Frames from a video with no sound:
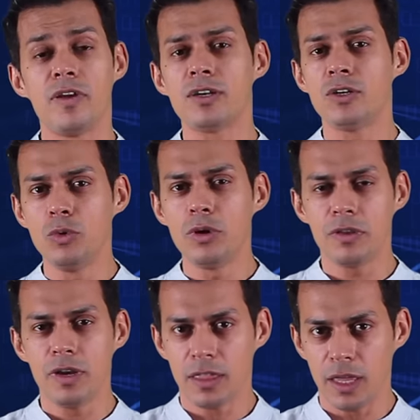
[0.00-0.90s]
there are two or
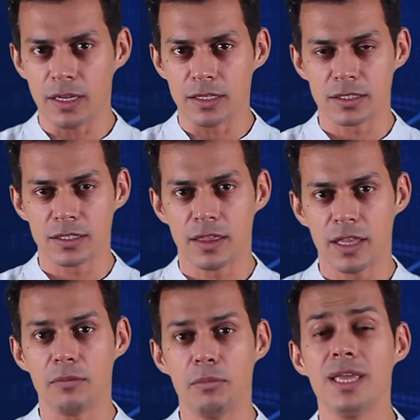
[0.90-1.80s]
three things
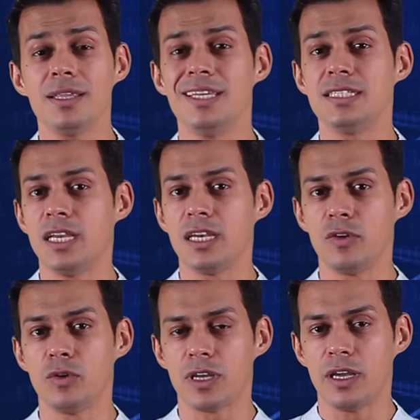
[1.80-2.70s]
that make these
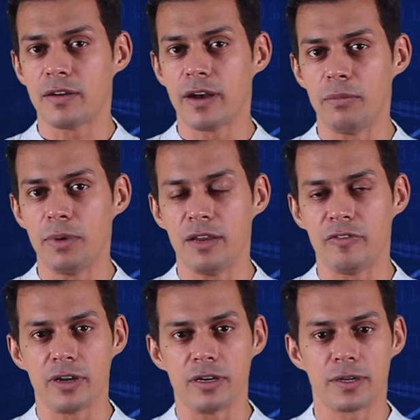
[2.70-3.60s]
interviews incredibly
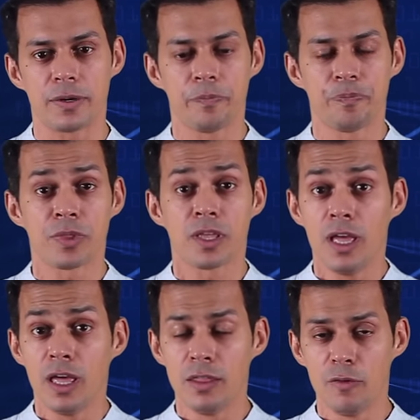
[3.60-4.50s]
difficult.
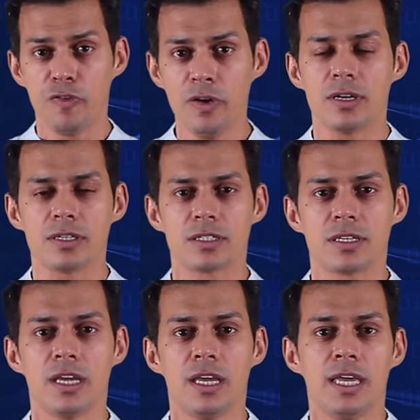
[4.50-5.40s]
The
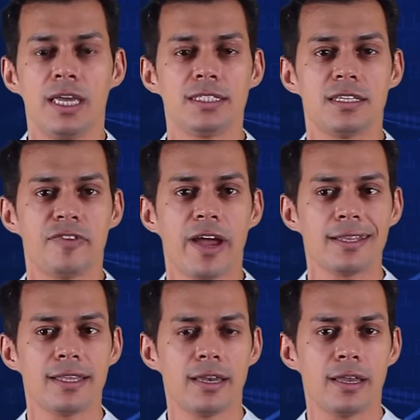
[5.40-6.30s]
first is the
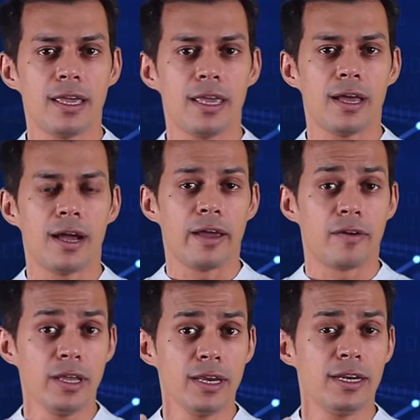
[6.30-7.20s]
fact that,
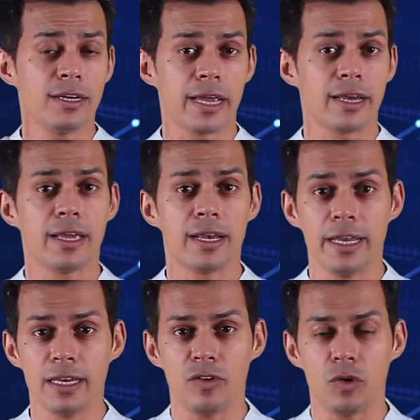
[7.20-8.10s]
ironically, in a technical
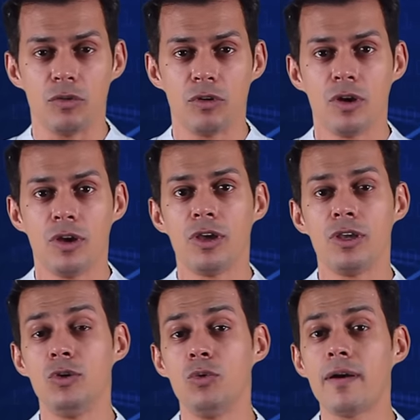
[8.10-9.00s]
interview,
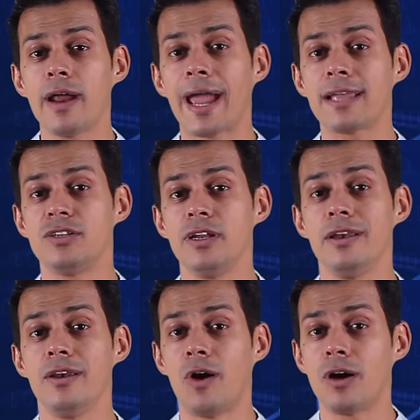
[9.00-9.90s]
you are
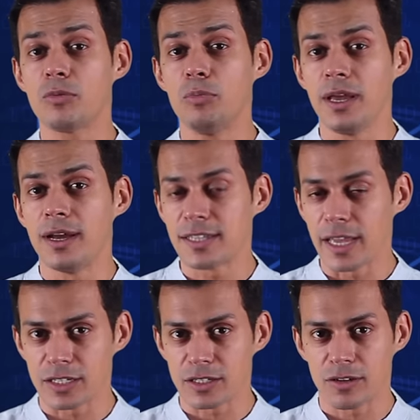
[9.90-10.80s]
actually not being
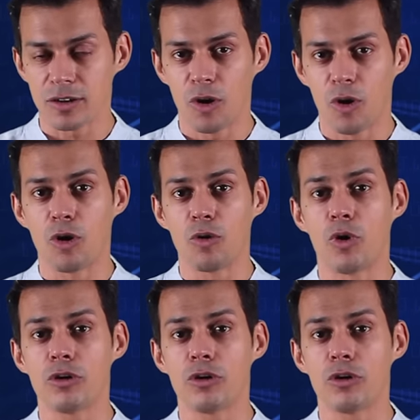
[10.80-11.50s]
assessed on